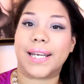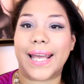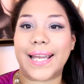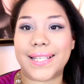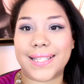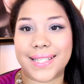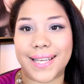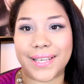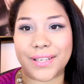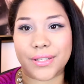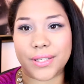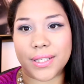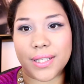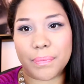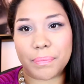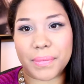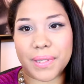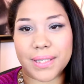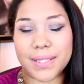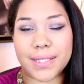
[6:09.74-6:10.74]
Next, I used
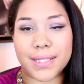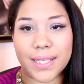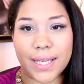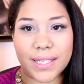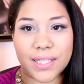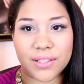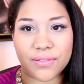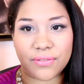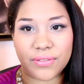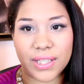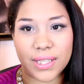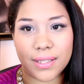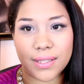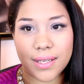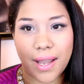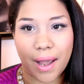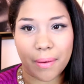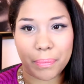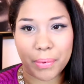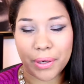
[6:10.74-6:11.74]
up this Seche Vite
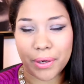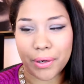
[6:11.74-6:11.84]
top